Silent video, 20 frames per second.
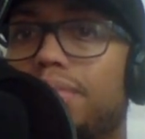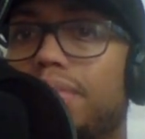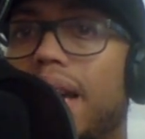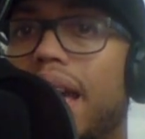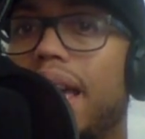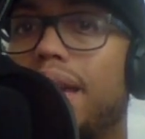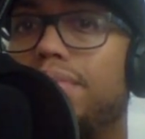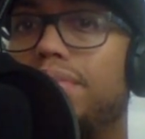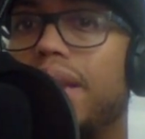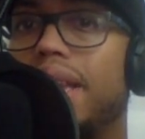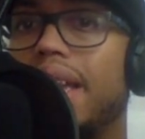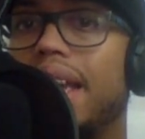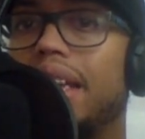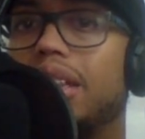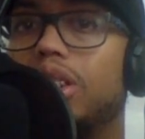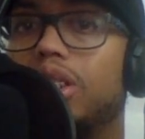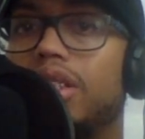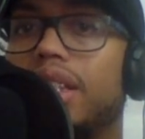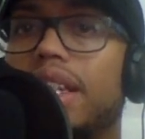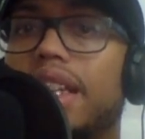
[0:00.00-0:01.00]
may be
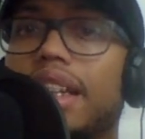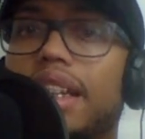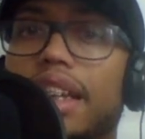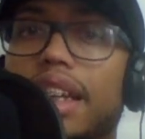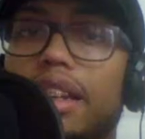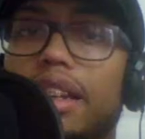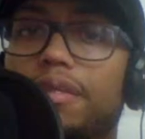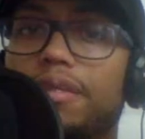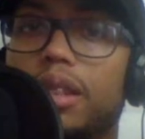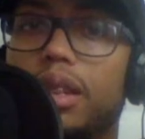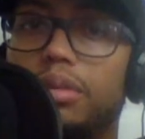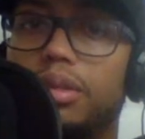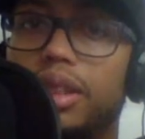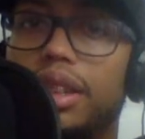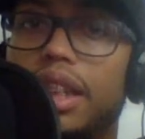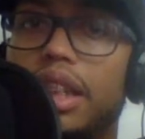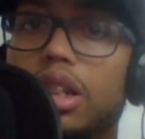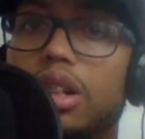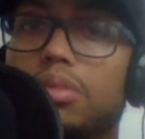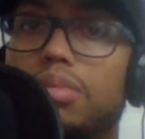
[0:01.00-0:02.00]
interested in getting Philip
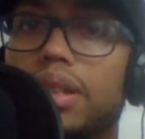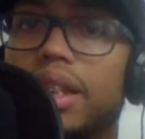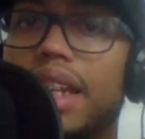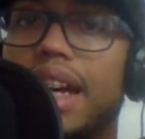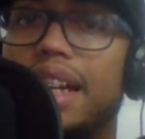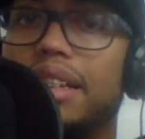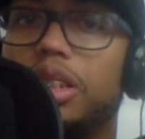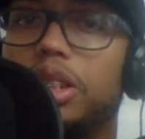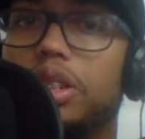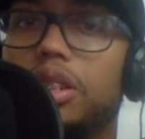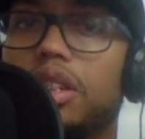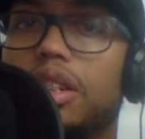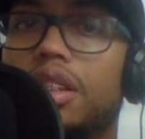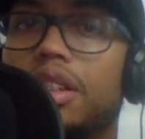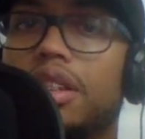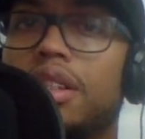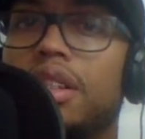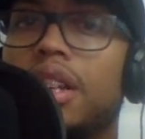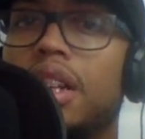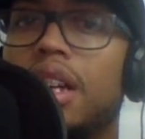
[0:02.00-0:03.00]
Cito, but not sure.